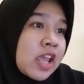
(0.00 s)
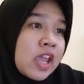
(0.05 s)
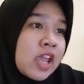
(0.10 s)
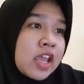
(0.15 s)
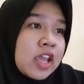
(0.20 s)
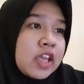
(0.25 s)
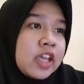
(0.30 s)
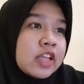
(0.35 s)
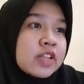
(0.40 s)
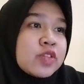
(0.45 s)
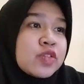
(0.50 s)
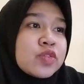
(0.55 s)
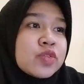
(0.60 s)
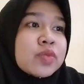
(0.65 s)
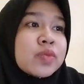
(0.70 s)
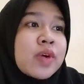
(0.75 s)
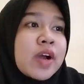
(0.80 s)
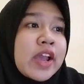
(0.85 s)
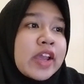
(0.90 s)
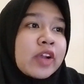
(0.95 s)
into
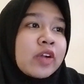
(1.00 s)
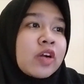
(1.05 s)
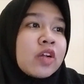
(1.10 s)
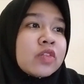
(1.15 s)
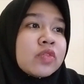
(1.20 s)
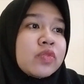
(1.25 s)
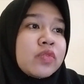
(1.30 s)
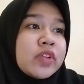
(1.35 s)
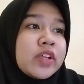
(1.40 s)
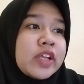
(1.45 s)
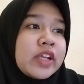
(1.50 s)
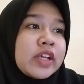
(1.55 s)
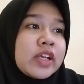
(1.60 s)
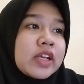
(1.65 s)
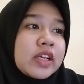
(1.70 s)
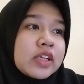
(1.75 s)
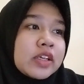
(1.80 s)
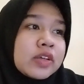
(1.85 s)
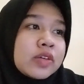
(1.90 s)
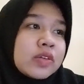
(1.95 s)
why conflict
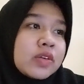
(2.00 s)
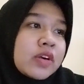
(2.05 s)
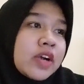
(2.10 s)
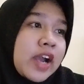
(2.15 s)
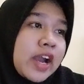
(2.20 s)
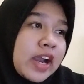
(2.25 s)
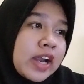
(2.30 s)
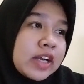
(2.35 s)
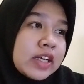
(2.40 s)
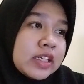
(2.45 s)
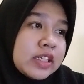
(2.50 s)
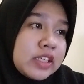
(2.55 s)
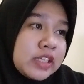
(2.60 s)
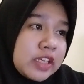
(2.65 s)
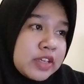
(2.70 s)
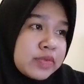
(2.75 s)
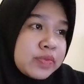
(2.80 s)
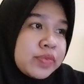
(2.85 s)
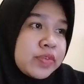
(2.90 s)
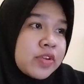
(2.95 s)
occurs and
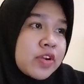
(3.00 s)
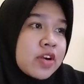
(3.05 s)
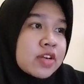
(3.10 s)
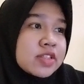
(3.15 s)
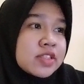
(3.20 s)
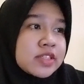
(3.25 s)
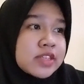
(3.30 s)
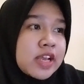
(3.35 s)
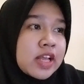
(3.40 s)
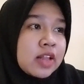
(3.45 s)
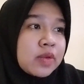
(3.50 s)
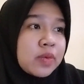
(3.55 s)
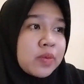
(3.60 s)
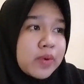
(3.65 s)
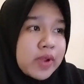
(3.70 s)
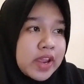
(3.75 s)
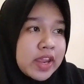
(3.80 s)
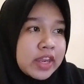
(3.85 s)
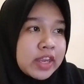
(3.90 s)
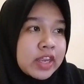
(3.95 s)
give yourself
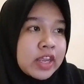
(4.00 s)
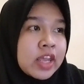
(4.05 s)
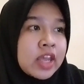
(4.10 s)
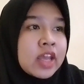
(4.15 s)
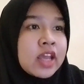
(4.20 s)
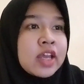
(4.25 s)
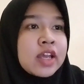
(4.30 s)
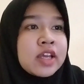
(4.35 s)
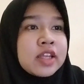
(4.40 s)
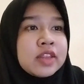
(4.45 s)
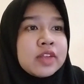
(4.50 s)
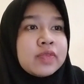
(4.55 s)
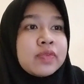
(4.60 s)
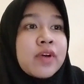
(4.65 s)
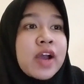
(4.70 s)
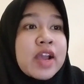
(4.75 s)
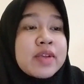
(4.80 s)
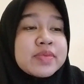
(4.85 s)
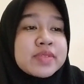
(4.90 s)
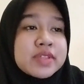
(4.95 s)
away. The
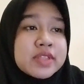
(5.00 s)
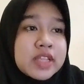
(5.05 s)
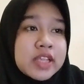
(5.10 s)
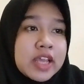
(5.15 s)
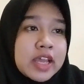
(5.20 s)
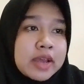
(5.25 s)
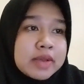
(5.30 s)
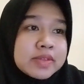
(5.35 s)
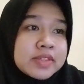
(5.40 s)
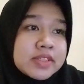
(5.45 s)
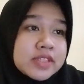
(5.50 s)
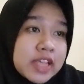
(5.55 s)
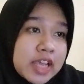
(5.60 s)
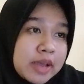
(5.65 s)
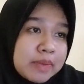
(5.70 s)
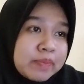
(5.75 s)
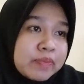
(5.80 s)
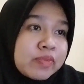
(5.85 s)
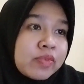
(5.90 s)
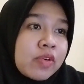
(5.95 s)
5
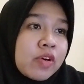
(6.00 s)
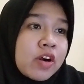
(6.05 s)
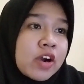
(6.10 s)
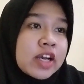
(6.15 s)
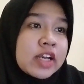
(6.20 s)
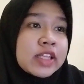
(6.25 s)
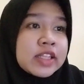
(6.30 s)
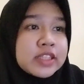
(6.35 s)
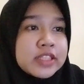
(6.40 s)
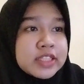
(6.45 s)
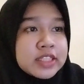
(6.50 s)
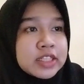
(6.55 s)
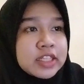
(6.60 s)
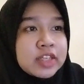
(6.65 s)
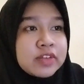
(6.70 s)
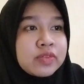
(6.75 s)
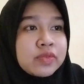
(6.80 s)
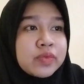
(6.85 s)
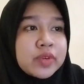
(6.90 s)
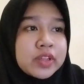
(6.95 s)
steps for
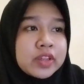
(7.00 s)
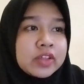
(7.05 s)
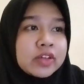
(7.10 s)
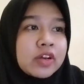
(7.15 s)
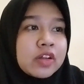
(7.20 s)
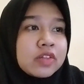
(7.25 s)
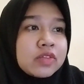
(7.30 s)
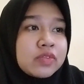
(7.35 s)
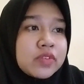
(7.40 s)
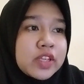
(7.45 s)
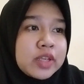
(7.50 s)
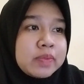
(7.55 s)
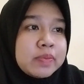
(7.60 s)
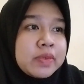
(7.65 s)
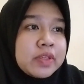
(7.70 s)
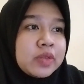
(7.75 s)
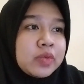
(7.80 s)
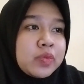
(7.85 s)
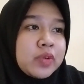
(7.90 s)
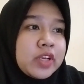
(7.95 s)
dealing with conflict
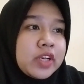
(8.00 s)
between